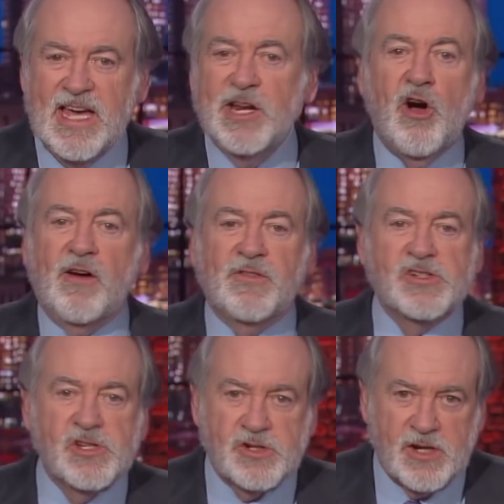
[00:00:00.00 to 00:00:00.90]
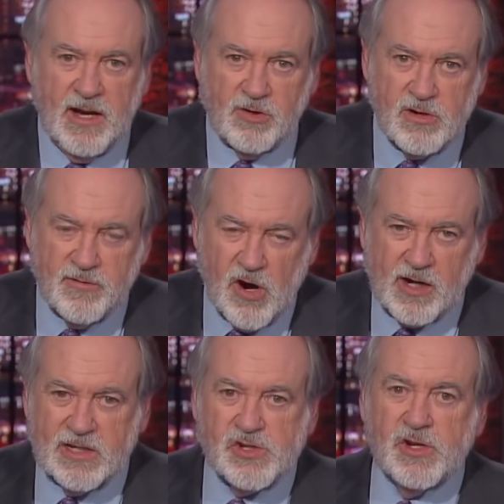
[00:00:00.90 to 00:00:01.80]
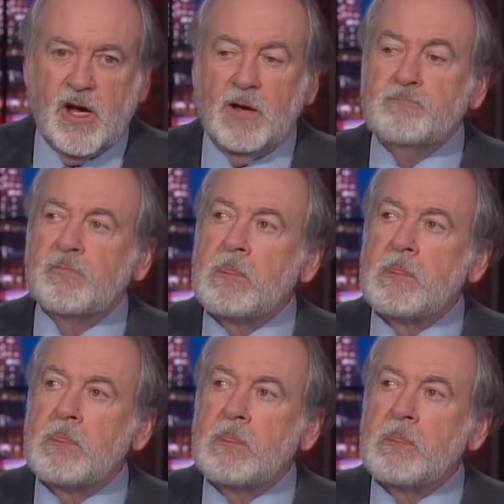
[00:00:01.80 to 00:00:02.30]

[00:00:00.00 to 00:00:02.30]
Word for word: in office as governor of Arkansas,